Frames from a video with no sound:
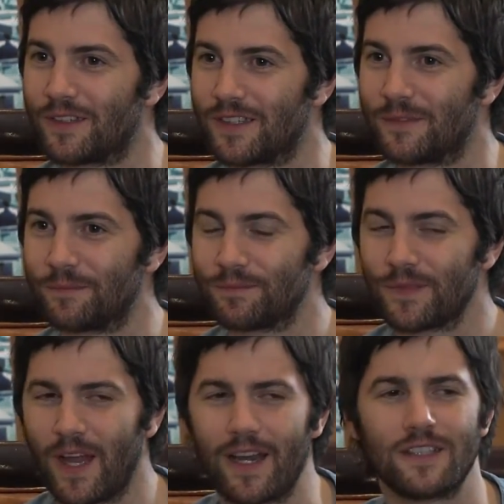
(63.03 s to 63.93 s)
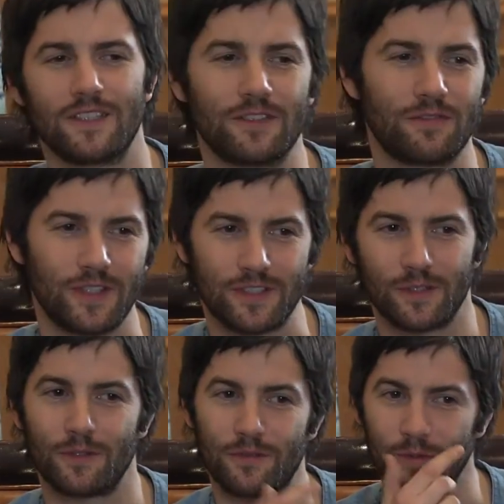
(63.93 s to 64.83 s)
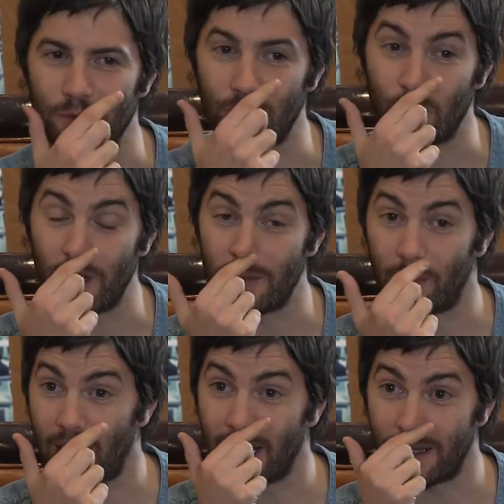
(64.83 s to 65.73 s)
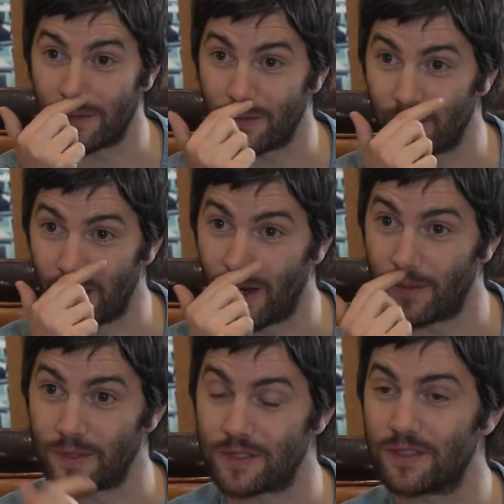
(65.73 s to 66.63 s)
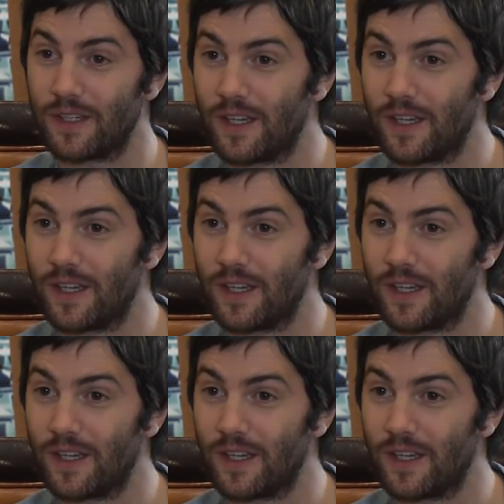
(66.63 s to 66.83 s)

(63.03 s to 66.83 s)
And I'd actually finished doing a film called The Way Back, where I was